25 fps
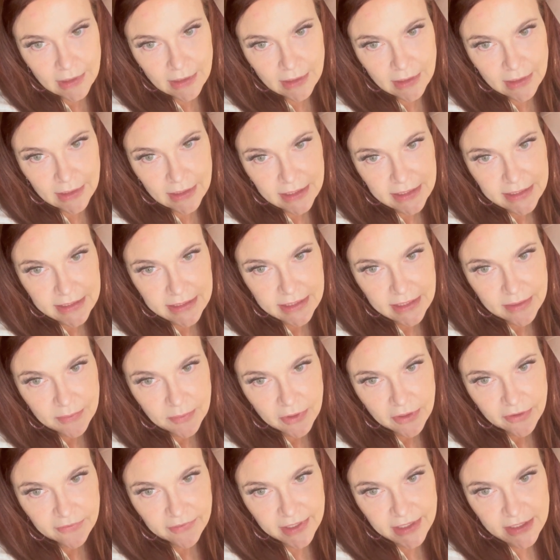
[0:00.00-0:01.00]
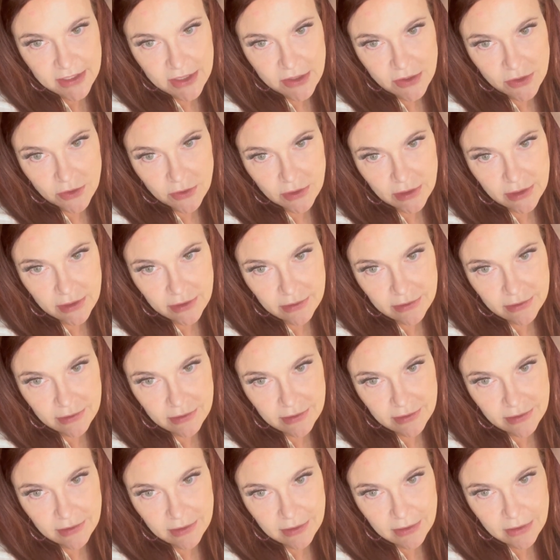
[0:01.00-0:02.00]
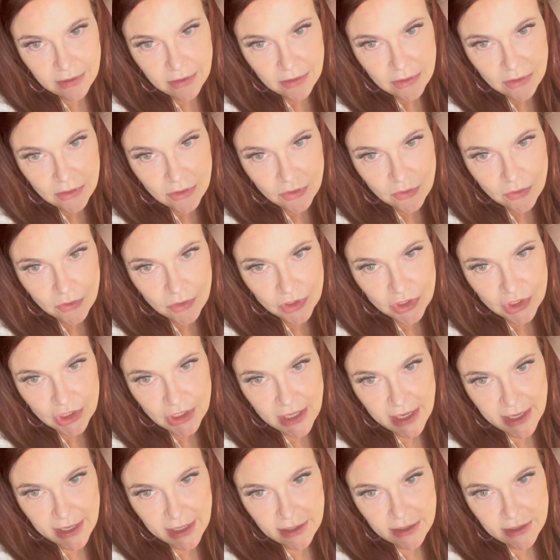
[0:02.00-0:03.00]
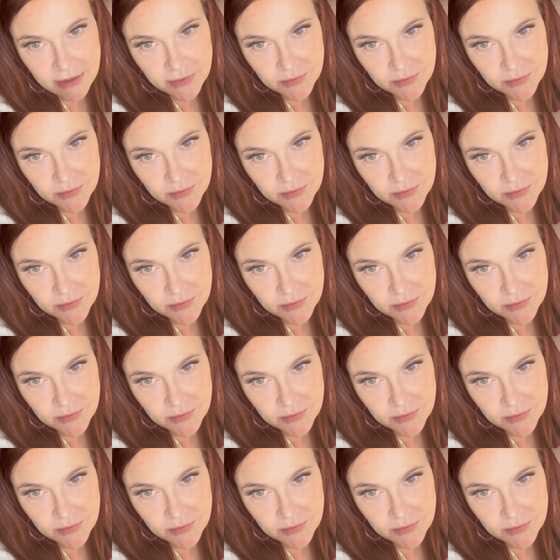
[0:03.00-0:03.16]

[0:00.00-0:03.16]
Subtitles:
It is the perfect nude shade.